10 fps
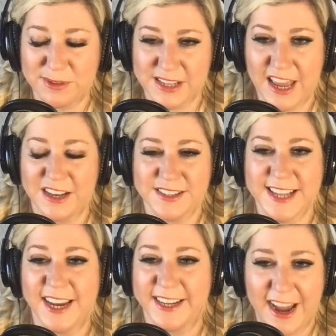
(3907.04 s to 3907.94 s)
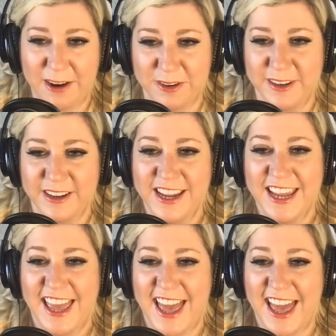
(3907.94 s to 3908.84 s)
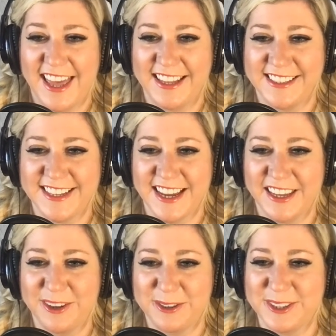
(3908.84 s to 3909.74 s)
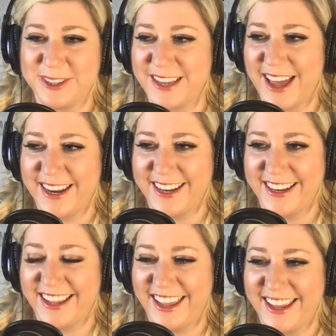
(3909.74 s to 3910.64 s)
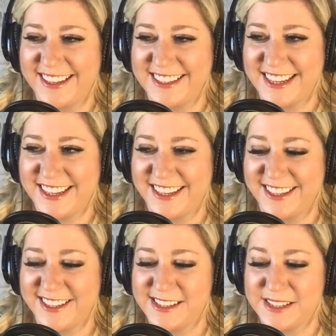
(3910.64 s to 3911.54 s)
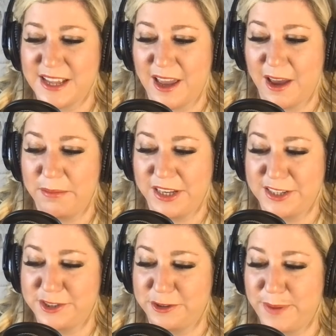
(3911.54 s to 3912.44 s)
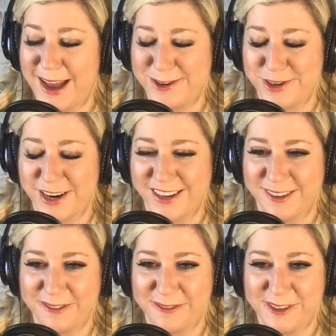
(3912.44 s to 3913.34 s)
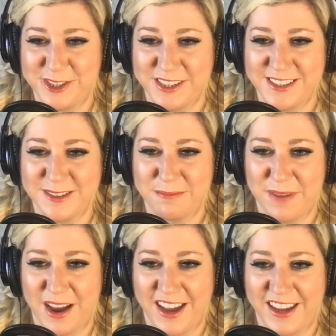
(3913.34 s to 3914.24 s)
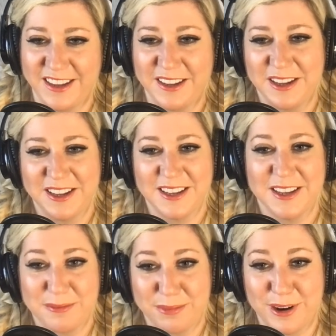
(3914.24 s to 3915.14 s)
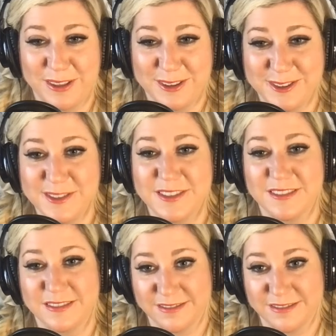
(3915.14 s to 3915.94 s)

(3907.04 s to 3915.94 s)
hadn't signed out. And I go to look at it, and it is Hamida to Patrick, which is my brother's